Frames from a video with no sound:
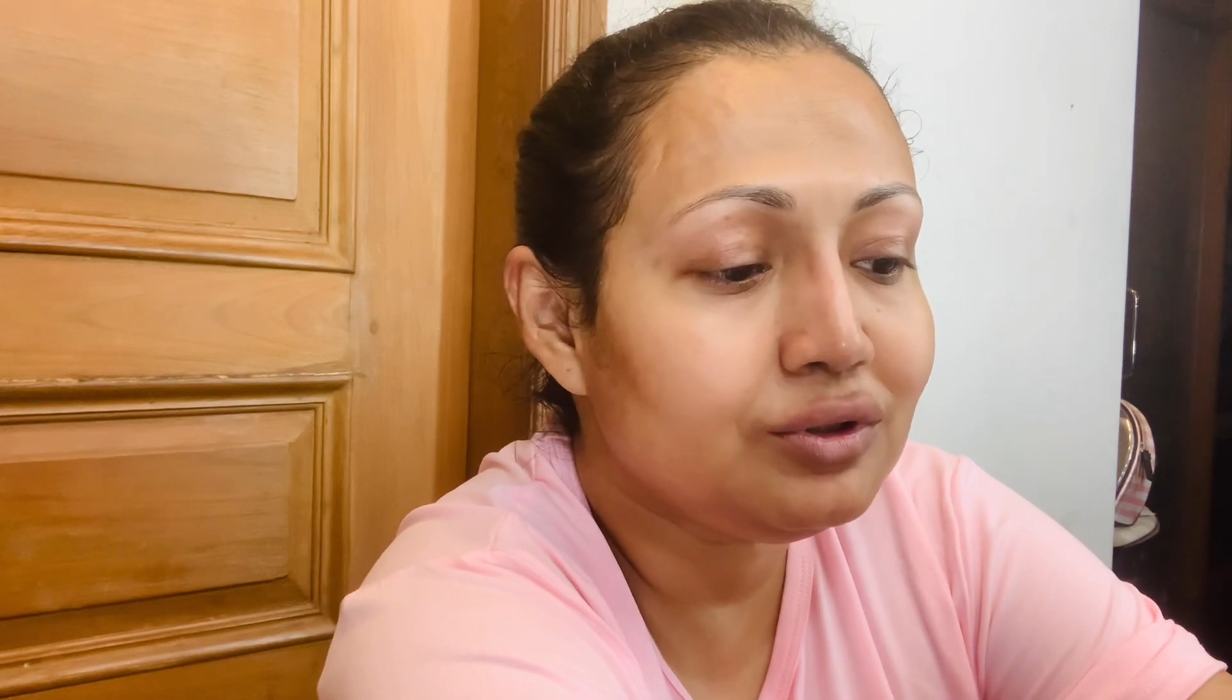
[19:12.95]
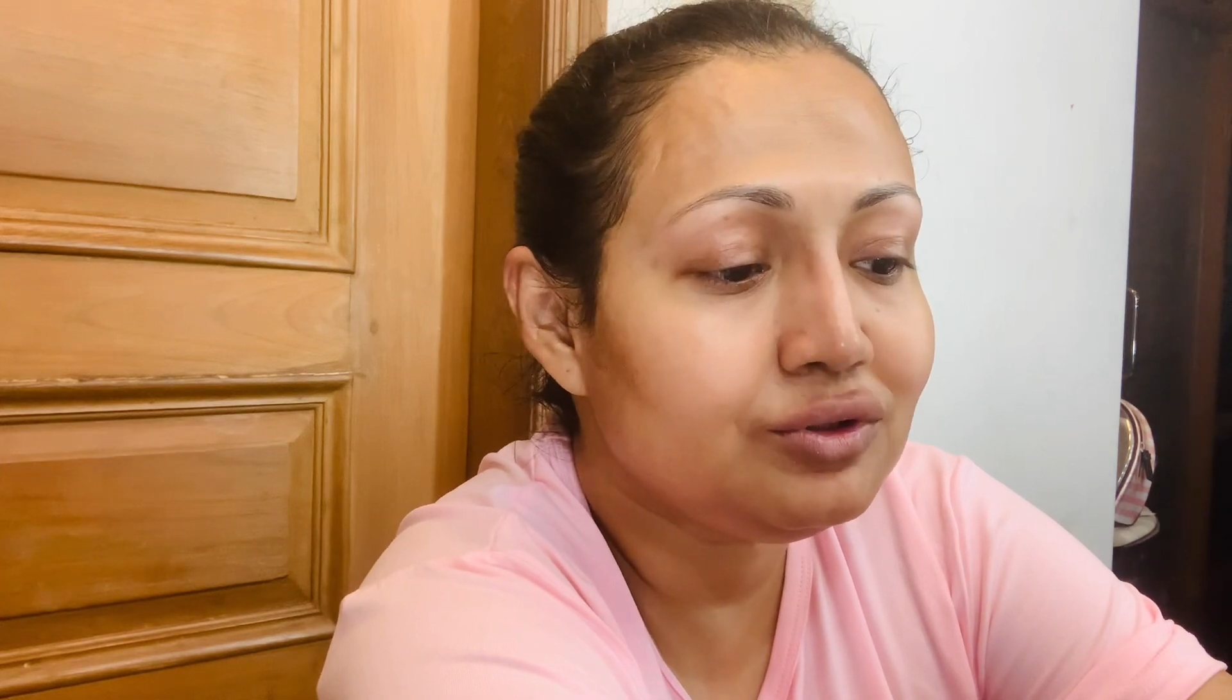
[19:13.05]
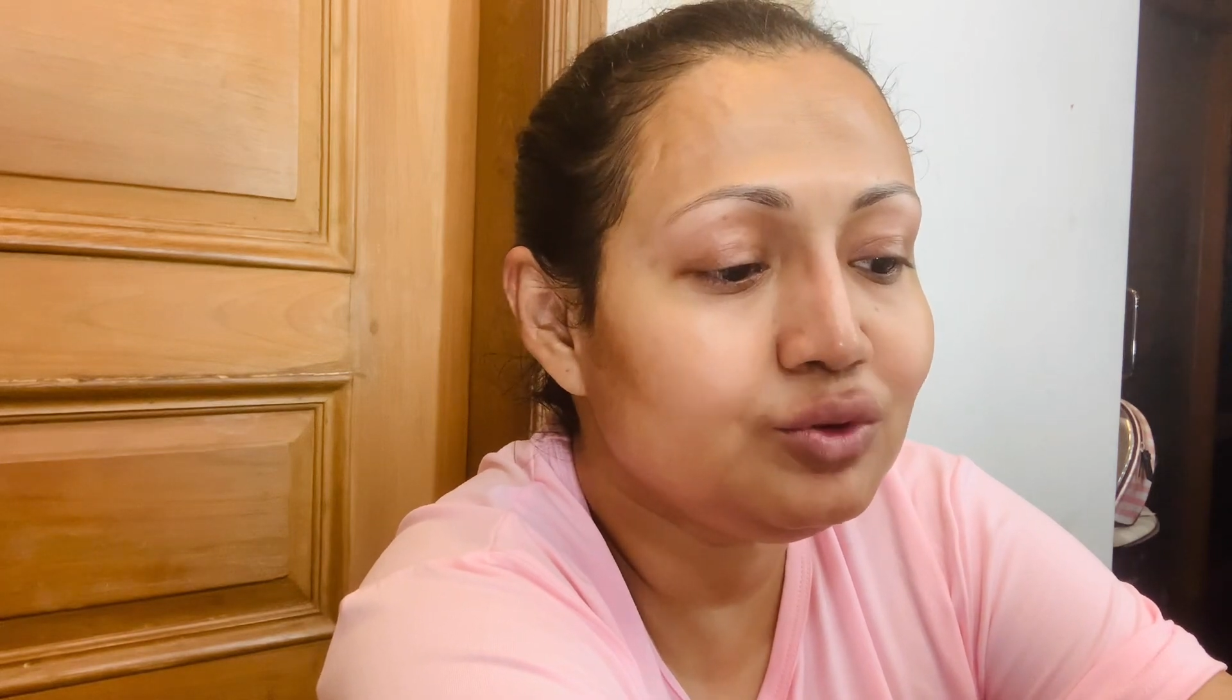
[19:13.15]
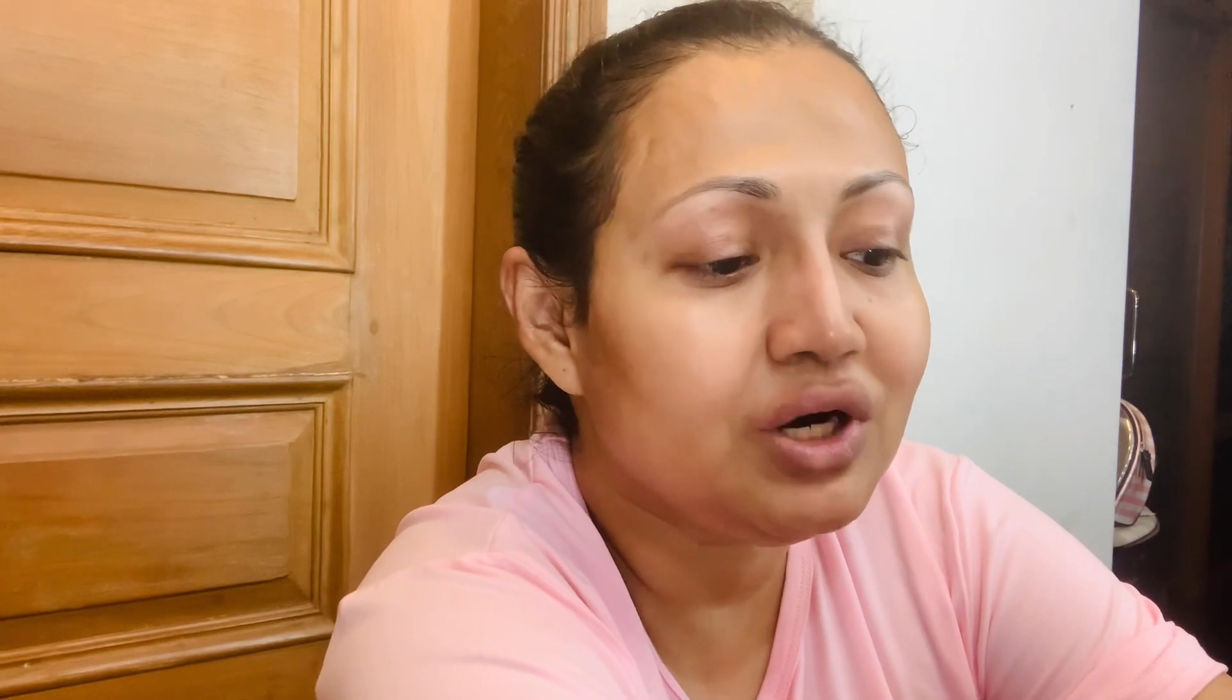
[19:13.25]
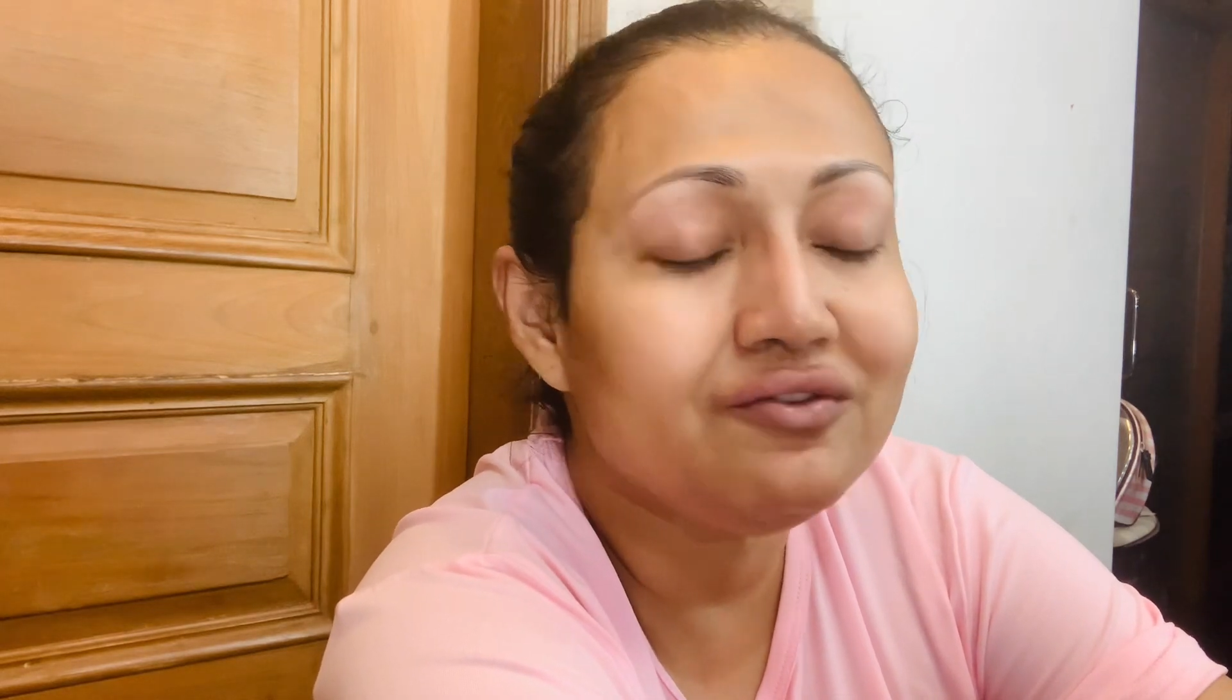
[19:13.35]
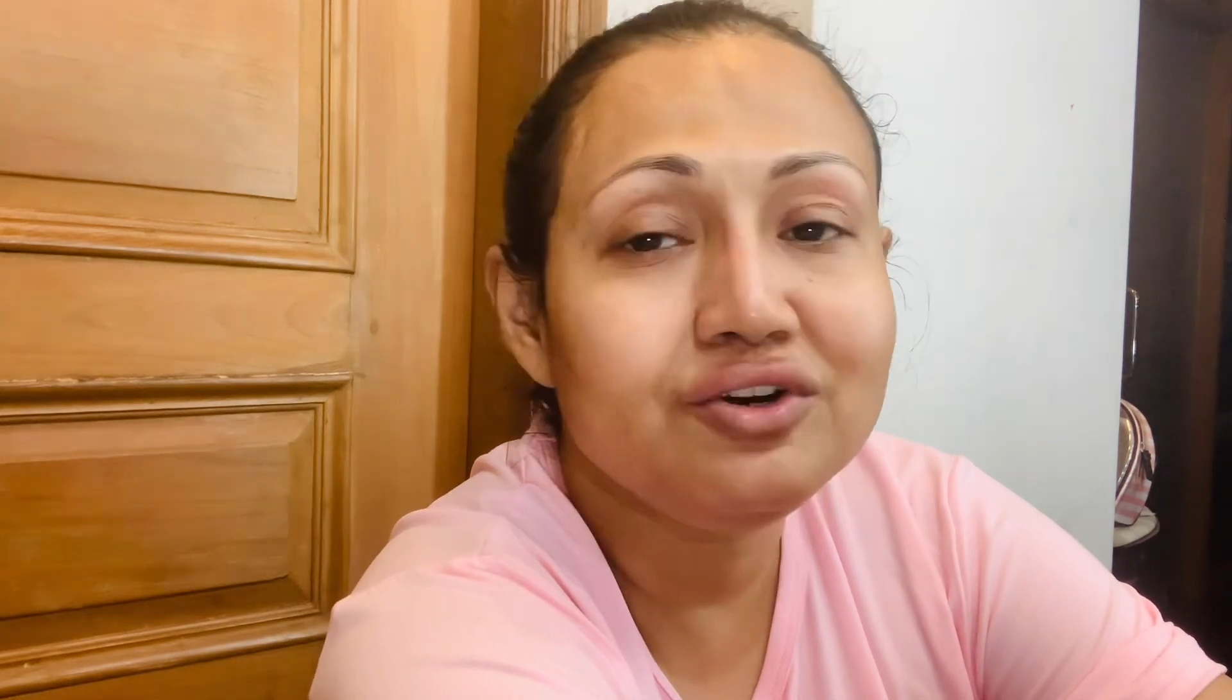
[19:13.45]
to have a